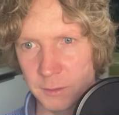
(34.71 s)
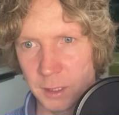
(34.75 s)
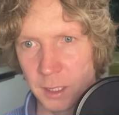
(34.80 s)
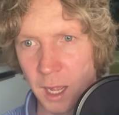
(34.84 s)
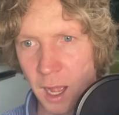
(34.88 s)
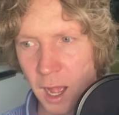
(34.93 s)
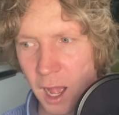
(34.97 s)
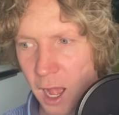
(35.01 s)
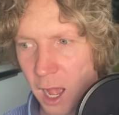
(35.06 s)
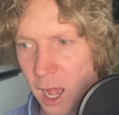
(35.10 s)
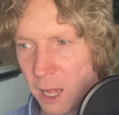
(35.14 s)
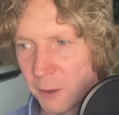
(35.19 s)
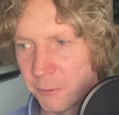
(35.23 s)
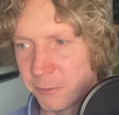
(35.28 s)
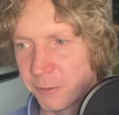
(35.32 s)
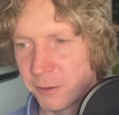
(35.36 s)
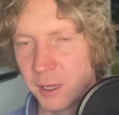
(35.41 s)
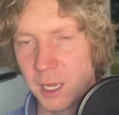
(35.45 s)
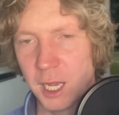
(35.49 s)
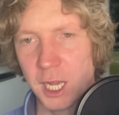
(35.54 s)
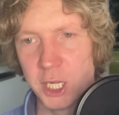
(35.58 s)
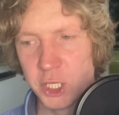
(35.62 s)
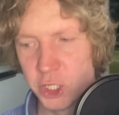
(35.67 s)
Half
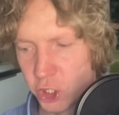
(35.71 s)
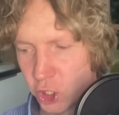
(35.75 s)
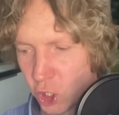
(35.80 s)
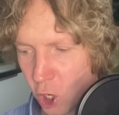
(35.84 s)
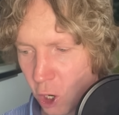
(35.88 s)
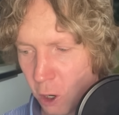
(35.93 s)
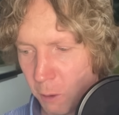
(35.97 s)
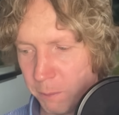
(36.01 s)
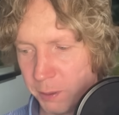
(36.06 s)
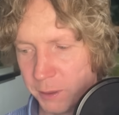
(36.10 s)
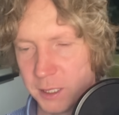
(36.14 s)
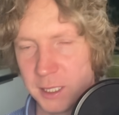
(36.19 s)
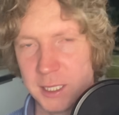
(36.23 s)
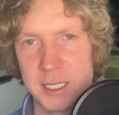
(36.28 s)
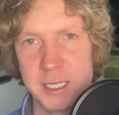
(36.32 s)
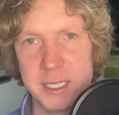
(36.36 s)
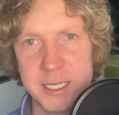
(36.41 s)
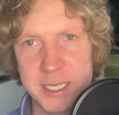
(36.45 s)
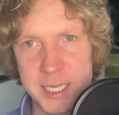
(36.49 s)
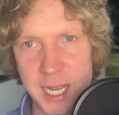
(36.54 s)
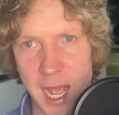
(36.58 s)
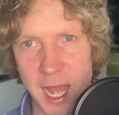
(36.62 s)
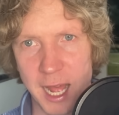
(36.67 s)
a job
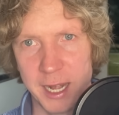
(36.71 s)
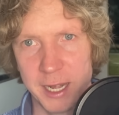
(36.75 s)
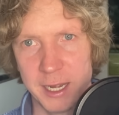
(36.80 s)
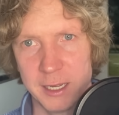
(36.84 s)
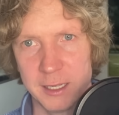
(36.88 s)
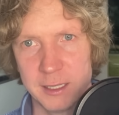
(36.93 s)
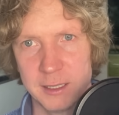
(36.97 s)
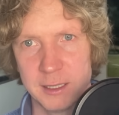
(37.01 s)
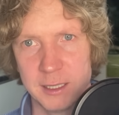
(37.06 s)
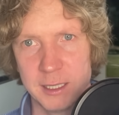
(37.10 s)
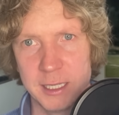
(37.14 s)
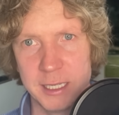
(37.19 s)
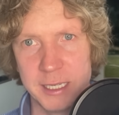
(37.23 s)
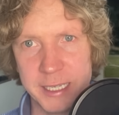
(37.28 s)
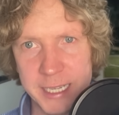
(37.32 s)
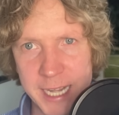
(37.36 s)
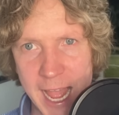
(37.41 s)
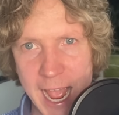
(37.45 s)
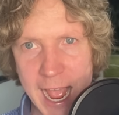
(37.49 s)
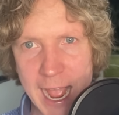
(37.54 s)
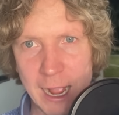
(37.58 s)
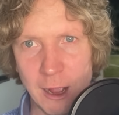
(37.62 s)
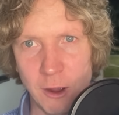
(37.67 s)
done.
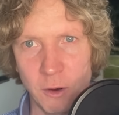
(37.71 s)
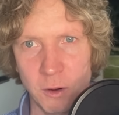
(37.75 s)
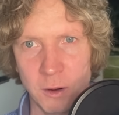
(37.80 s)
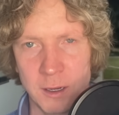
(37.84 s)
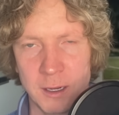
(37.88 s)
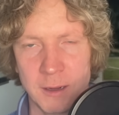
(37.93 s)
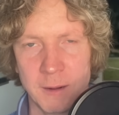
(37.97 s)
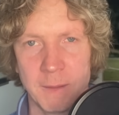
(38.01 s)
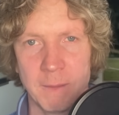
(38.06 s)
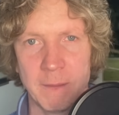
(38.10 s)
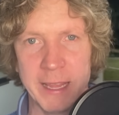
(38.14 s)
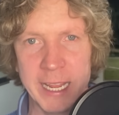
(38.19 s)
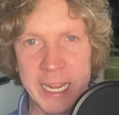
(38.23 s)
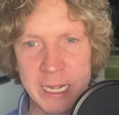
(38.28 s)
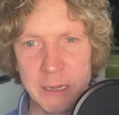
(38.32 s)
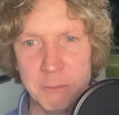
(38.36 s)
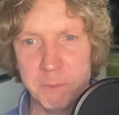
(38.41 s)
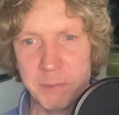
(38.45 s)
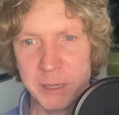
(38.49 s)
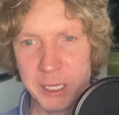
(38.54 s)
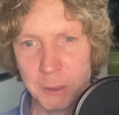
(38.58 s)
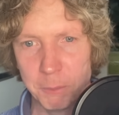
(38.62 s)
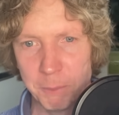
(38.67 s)
Now, in
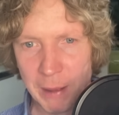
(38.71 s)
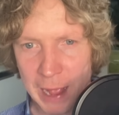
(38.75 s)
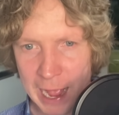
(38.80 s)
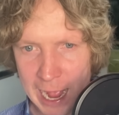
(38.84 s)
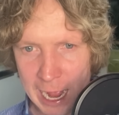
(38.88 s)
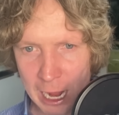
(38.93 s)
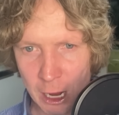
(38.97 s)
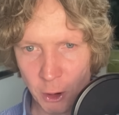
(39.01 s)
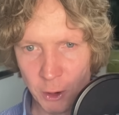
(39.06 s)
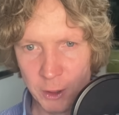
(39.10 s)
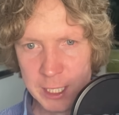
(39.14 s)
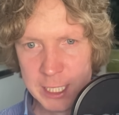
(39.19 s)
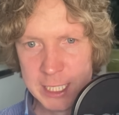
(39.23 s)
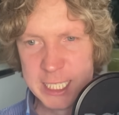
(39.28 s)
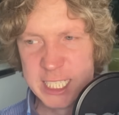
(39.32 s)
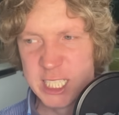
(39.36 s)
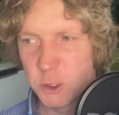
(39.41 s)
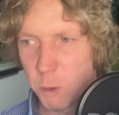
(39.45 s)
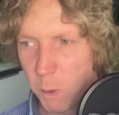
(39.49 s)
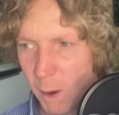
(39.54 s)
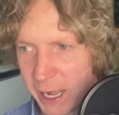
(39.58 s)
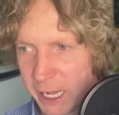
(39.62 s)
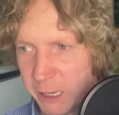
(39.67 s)
Bilbao,
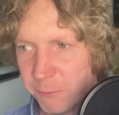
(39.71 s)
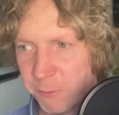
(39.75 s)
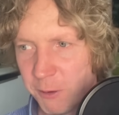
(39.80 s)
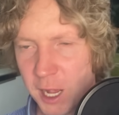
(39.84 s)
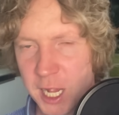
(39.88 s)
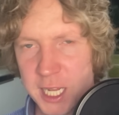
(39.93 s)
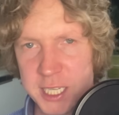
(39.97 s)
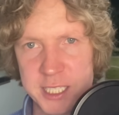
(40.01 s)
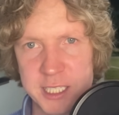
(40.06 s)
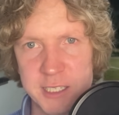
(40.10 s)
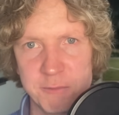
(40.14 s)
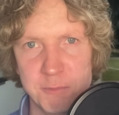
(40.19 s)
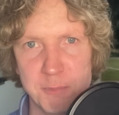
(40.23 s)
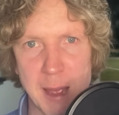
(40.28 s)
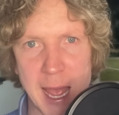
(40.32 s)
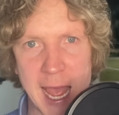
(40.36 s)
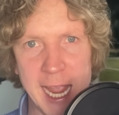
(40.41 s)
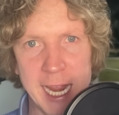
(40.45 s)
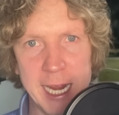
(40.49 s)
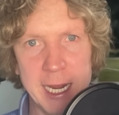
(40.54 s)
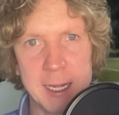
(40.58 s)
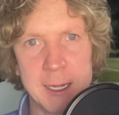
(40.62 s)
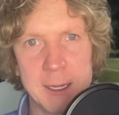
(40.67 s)
21st of
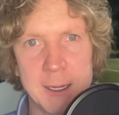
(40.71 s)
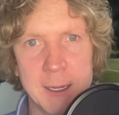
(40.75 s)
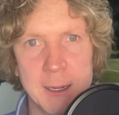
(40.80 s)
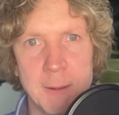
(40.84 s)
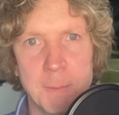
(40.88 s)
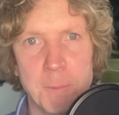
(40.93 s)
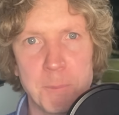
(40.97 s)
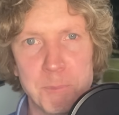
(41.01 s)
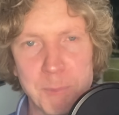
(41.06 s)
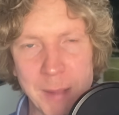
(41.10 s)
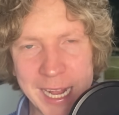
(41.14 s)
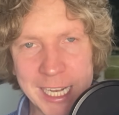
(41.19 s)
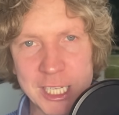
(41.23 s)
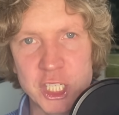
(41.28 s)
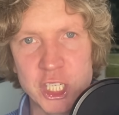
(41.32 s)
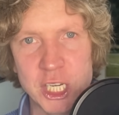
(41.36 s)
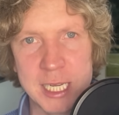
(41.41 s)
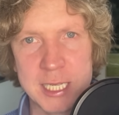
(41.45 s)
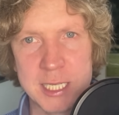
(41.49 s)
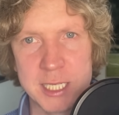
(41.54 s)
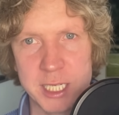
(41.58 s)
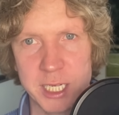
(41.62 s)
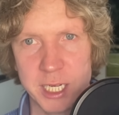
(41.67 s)
May,
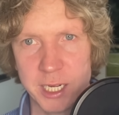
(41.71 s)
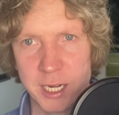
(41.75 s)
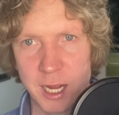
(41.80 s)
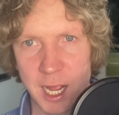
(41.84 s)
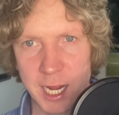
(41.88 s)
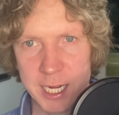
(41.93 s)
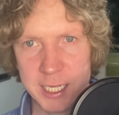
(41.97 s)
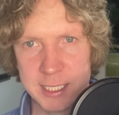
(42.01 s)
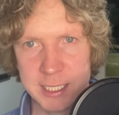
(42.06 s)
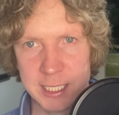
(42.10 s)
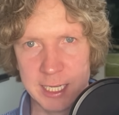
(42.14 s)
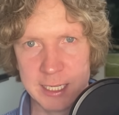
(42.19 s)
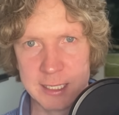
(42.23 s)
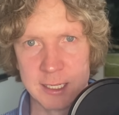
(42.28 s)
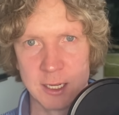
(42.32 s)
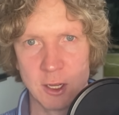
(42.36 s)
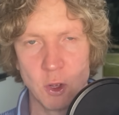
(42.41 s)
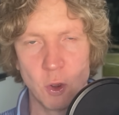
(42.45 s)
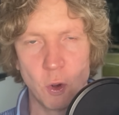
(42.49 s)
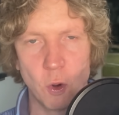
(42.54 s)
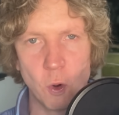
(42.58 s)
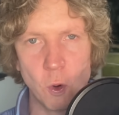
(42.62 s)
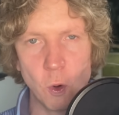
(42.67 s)
Manchester United,
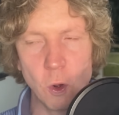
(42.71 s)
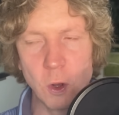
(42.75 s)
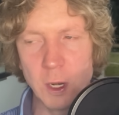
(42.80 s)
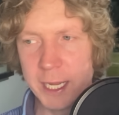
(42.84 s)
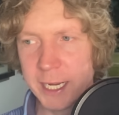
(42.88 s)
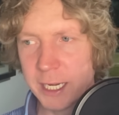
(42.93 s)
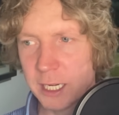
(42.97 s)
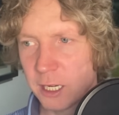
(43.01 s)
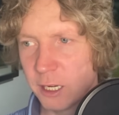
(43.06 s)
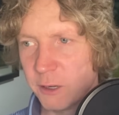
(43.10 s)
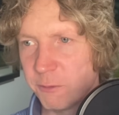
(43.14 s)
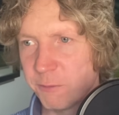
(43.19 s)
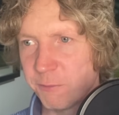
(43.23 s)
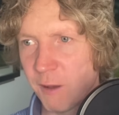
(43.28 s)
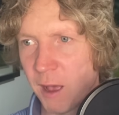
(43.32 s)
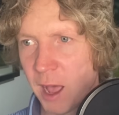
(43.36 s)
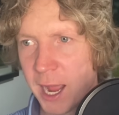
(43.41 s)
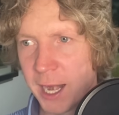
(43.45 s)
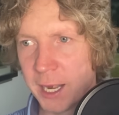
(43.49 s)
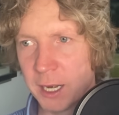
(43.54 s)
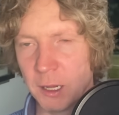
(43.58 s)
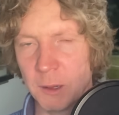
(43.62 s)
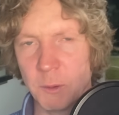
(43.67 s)
All England
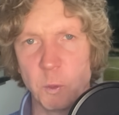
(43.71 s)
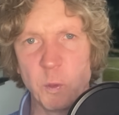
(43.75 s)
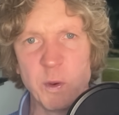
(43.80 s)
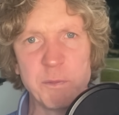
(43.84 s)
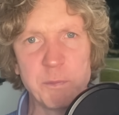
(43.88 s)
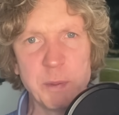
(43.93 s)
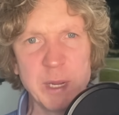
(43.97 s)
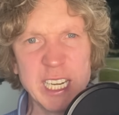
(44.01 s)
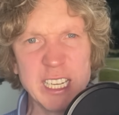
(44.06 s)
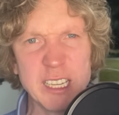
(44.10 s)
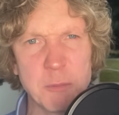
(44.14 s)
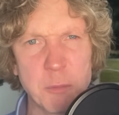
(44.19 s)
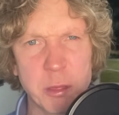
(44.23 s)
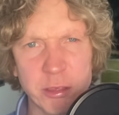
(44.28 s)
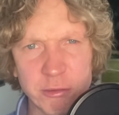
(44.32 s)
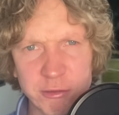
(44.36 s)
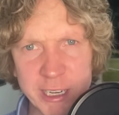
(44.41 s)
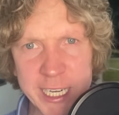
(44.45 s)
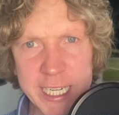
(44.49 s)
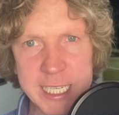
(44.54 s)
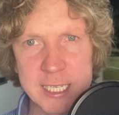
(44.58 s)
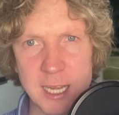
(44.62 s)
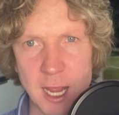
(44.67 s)
final. We've beaten them
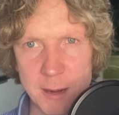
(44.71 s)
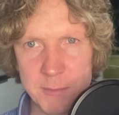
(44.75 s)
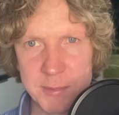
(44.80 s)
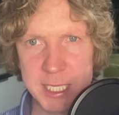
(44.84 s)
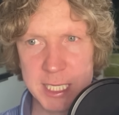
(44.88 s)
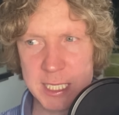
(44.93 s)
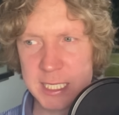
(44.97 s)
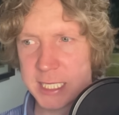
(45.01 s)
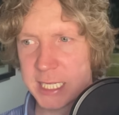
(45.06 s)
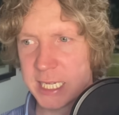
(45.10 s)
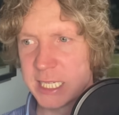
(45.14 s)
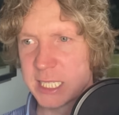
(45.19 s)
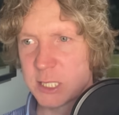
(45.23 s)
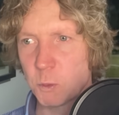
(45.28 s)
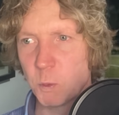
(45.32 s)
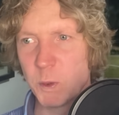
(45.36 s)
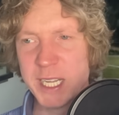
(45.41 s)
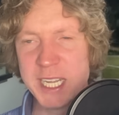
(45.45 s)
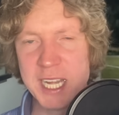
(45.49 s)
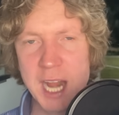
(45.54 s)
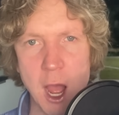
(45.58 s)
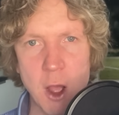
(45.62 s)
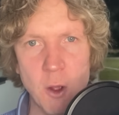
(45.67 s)
3 times this season. We
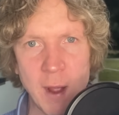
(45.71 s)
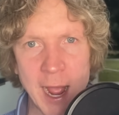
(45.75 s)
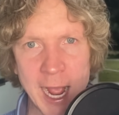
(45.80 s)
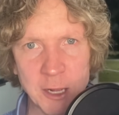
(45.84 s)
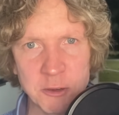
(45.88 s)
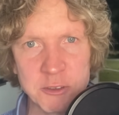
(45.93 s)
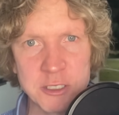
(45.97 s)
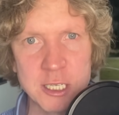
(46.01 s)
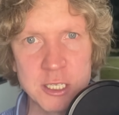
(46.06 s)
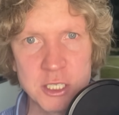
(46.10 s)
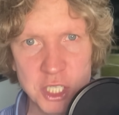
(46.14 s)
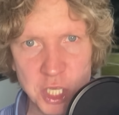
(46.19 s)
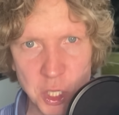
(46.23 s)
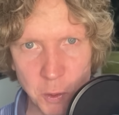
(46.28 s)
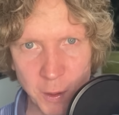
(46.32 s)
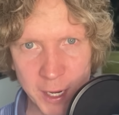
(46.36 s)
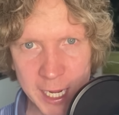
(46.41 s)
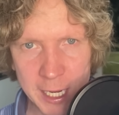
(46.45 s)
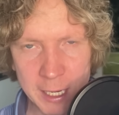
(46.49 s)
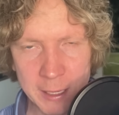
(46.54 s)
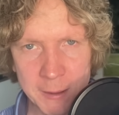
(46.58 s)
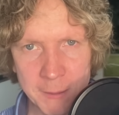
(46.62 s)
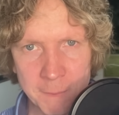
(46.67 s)
know how to do
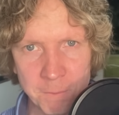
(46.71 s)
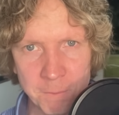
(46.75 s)
it.